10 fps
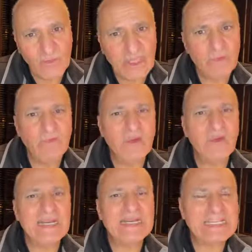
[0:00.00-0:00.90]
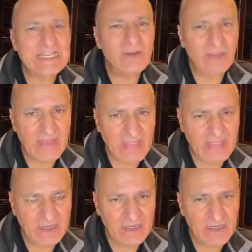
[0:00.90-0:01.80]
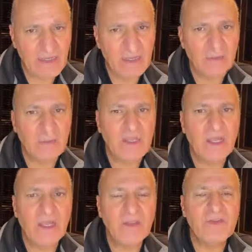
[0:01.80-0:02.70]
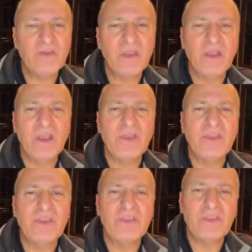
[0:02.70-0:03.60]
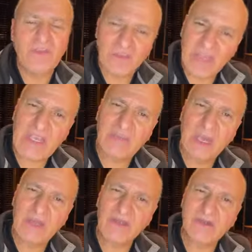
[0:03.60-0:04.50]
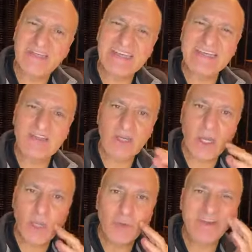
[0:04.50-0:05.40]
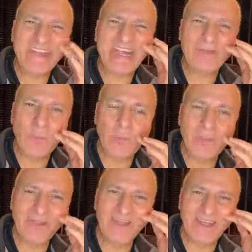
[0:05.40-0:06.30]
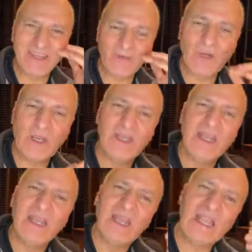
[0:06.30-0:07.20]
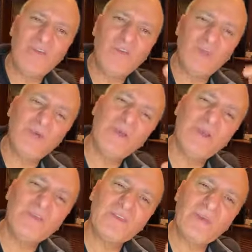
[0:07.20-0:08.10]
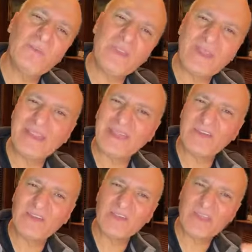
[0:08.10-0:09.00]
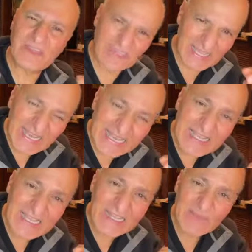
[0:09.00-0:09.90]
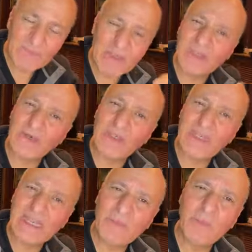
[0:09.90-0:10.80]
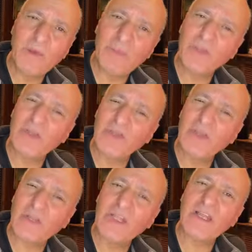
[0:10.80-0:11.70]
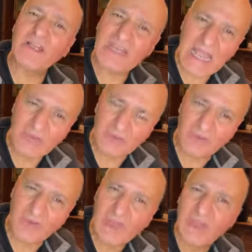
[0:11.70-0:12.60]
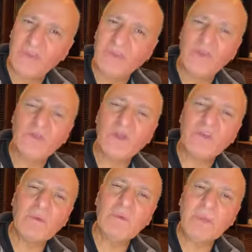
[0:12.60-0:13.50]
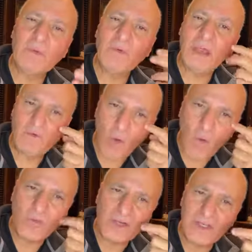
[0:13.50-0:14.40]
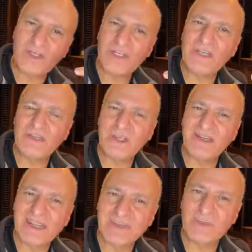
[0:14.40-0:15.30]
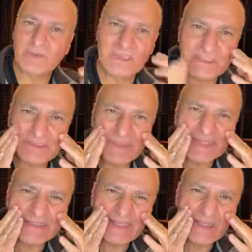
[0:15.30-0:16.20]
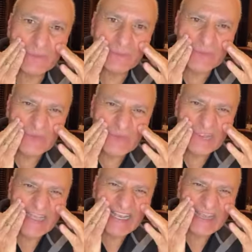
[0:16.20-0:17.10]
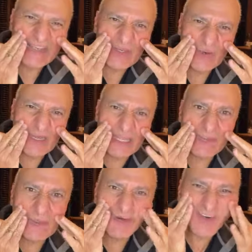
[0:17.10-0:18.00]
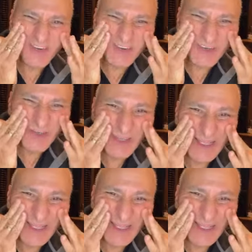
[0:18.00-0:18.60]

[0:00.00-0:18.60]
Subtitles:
They were very clear on that, because if you think about it, your cheek is an area with a lot of mobility, right? And if you put in something that's thick, it's going to inhibit mobility, and you're going to look unnatural. This is why so many people who have overdone cheeks look unnatural, because when they smile, nothing moves, and they don't animate, or they're